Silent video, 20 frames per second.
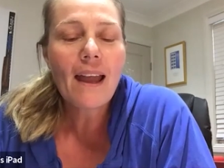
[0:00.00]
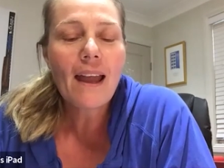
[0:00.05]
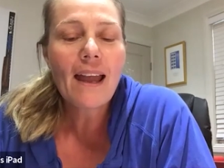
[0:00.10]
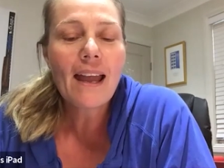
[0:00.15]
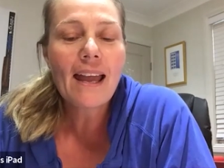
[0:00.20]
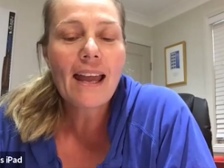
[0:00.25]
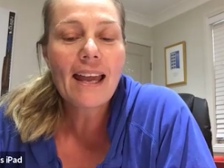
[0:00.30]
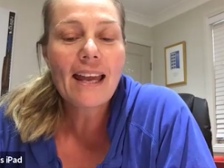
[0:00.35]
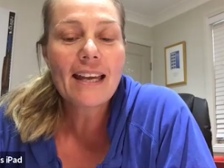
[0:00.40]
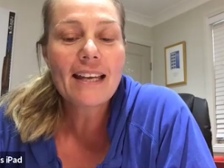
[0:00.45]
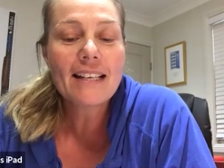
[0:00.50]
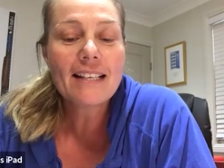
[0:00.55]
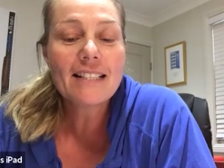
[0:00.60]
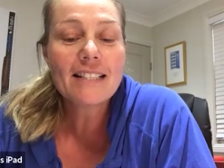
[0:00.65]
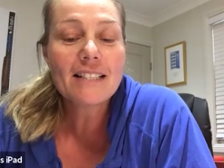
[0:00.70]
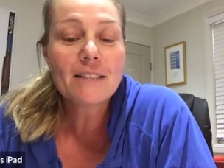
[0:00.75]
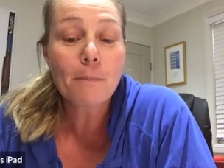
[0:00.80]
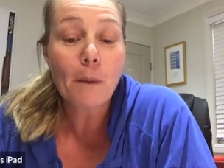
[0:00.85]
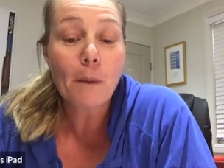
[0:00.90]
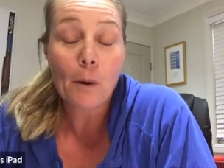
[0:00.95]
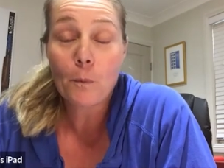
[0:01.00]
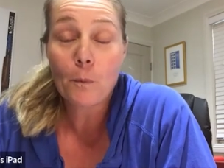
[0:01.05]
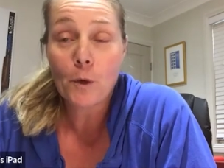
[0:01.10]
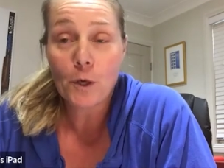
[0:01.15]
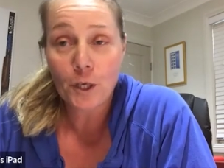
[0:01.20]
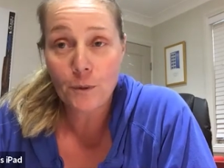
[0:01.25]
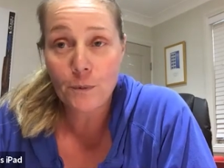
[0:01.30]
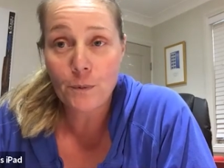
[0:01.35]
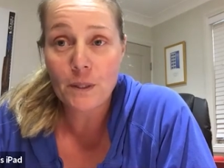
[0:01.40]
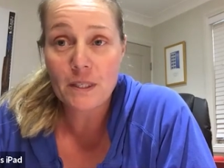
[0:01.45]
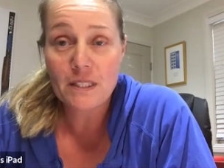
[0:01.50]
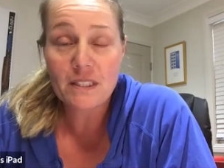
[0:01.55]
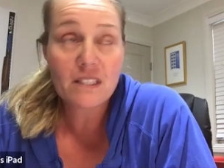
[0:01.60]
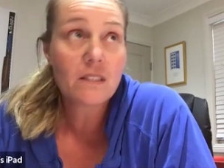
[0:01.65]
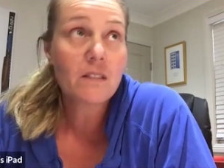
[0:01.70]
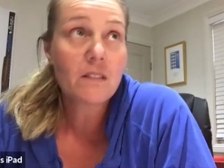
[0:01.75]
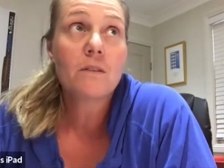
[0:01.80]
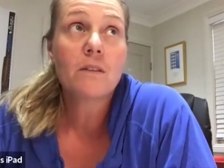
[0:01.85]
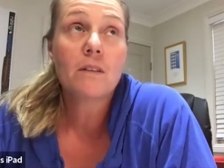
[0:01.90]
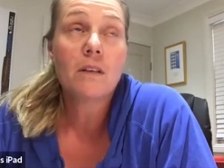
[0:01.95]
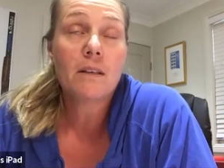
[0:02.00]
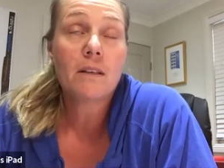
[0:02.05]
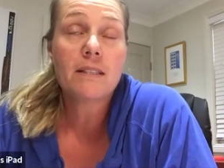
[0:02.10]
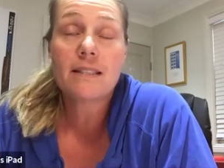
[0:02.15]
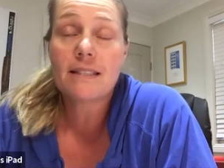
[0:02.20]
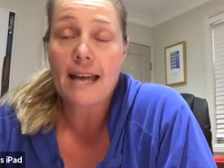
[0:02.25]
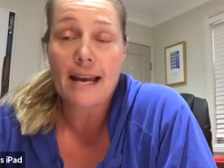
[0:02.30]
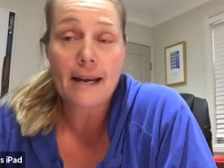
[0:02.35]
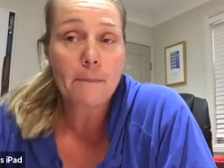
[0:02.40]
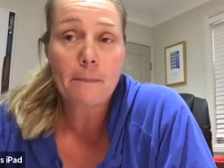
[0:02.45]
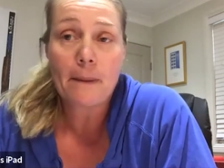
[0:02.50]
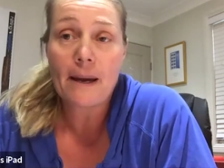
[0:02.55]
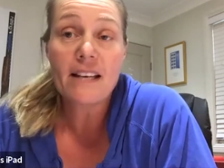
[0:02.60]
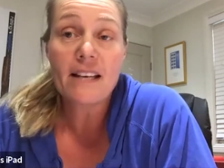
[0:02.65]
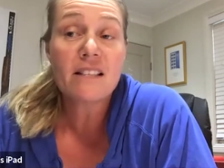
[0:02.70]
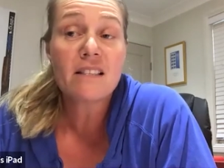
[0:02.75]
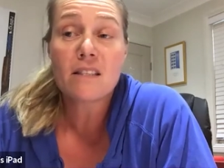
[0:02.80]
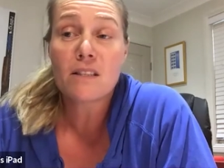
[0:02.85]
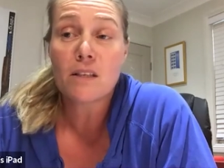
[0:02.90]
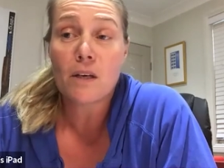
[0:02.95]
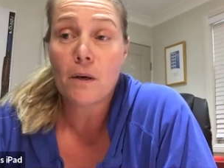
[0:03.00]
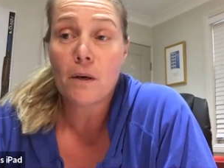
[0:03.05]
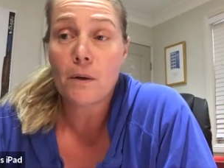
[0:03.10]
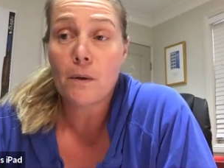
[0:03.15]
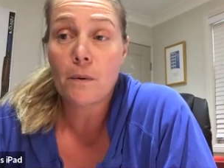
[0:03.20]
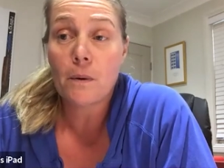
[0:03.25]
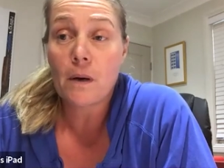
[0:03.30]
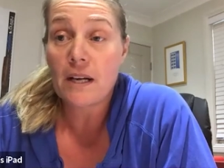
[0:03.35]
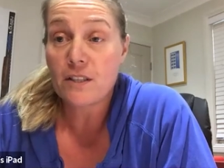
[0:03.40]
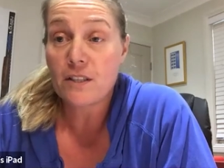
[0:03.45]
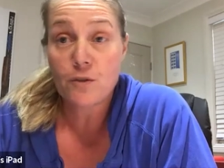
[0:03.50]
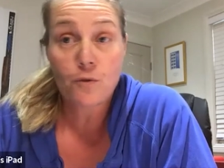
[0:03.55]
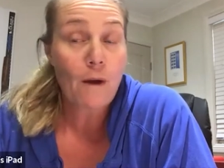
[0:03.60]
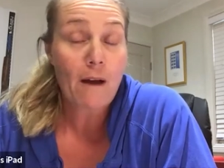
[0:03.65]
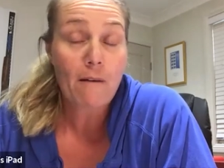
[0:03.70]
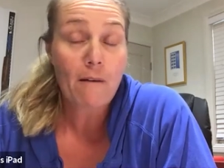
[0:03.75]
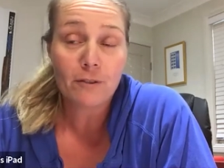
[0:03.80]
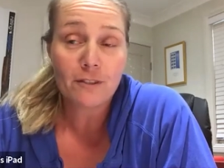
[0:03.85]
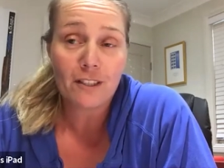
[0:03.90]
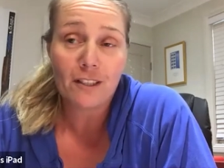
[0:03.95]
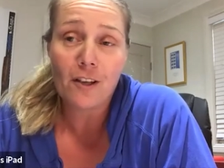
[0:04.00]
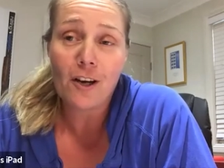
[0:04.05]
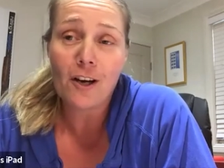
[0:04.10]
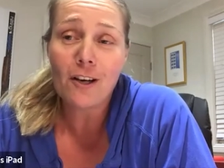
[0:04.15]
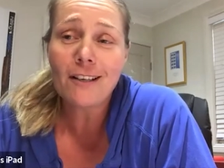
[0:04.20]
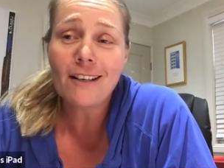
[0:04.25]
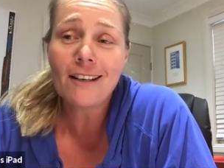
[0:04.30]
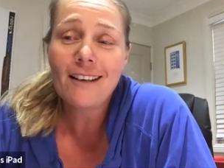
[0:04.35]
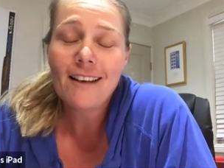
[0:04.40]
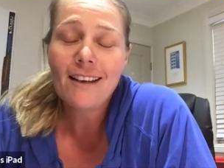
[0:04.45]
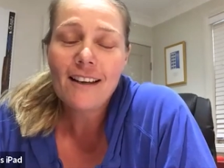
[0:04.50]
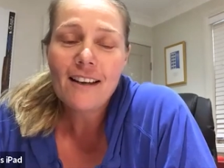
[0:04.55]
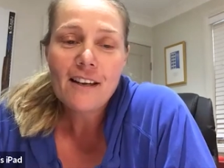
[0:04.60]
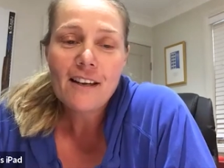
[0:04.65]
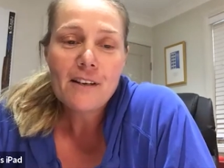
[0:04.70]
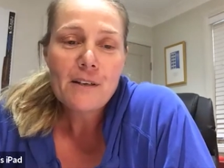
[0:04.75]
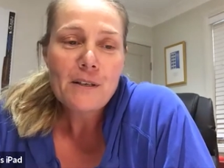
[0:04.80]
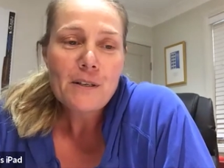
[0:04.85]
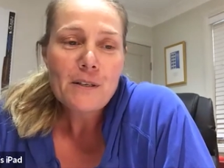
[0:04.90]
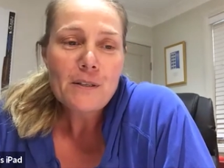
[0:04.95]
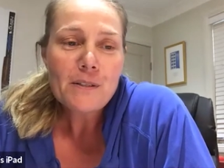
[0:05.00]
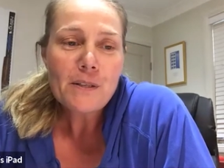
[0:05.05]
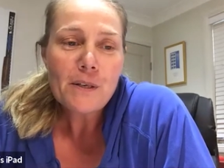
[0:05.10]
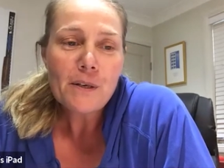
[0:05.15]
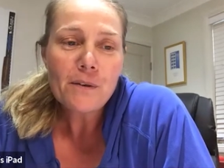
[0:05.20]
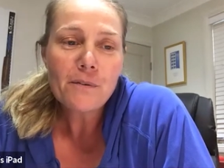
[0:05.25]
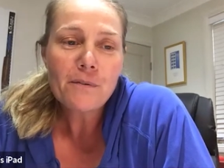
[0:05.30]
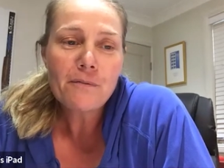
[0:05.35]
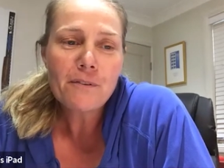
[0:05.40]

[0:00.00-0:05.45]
and my work was state based, so I travelled a lot. So